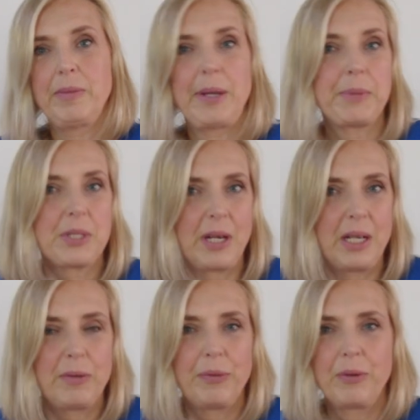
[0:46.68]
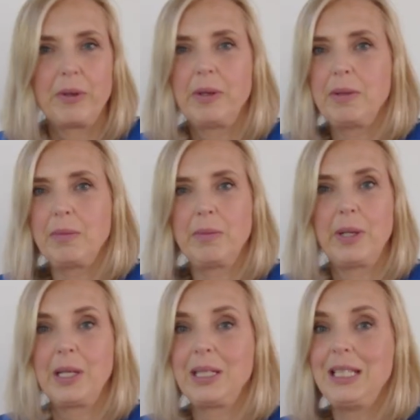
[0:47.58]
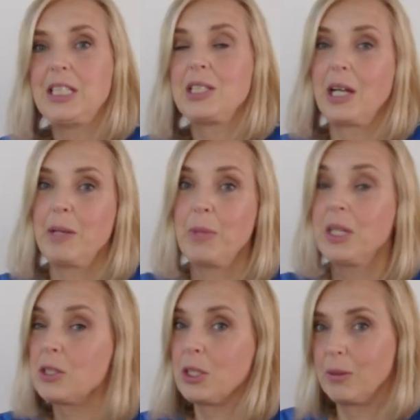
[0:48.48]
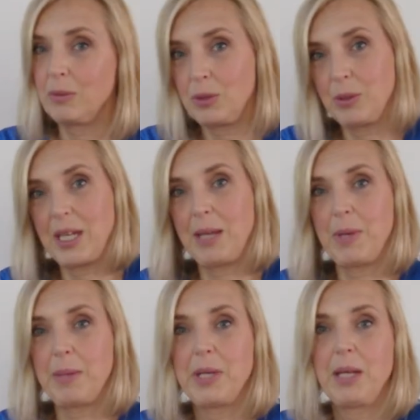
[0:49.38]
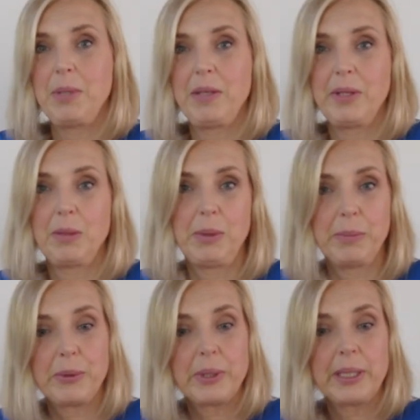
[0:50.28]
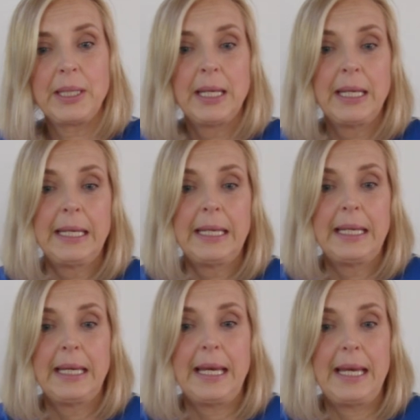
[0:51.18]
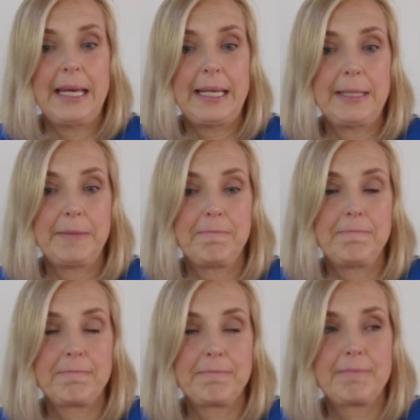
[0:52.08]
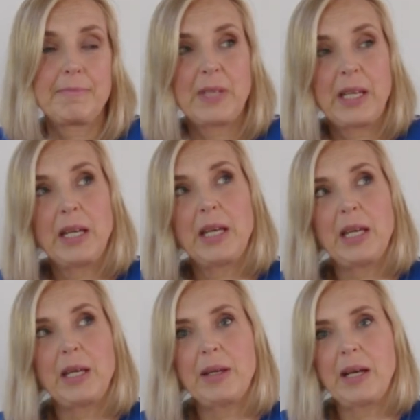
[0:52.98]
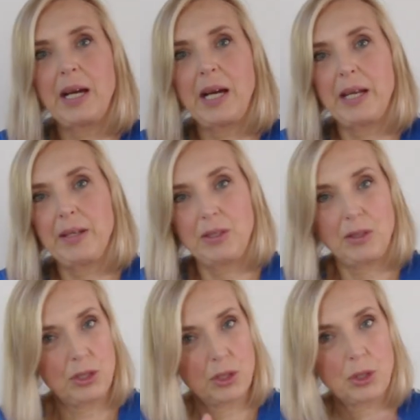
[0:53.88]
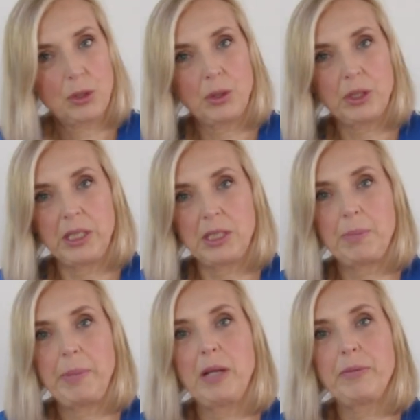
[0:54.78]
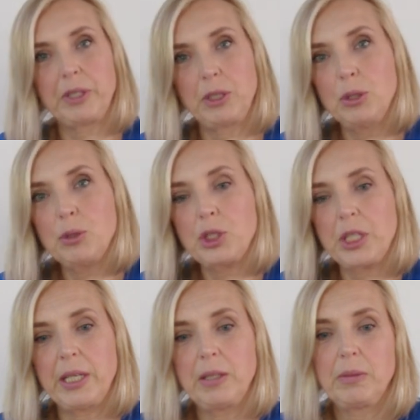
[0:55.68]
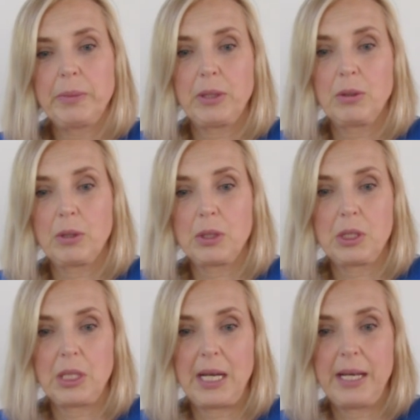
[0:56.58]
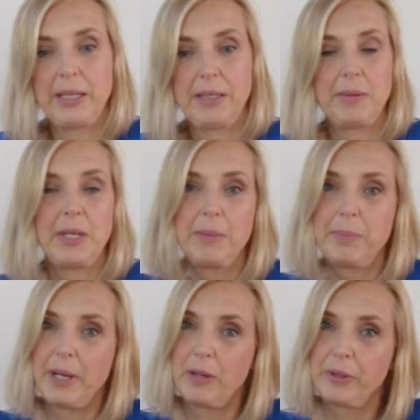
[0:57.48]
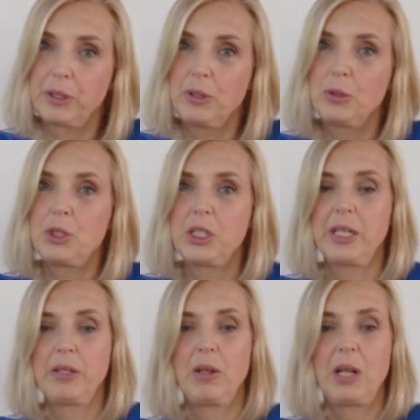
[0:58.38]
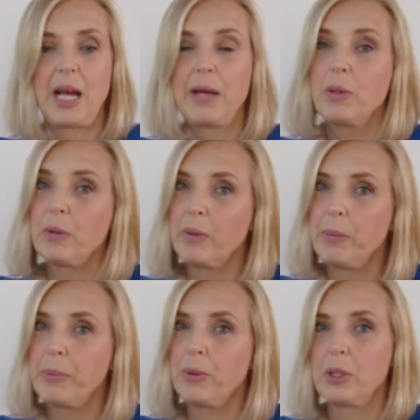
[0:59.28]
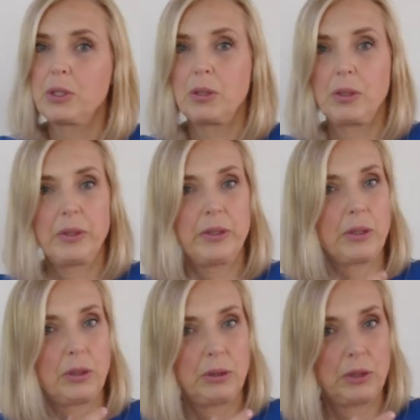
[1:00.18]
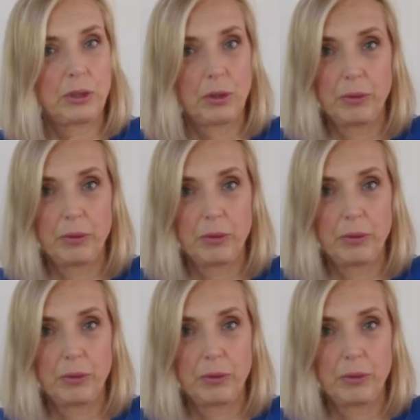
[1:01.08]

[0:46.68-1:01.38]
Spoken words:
website for, well, at least 9 months. So today my baby will be born. And I just call this Pelvic News Channel because I'm in Pelvic News Channel. I will report on the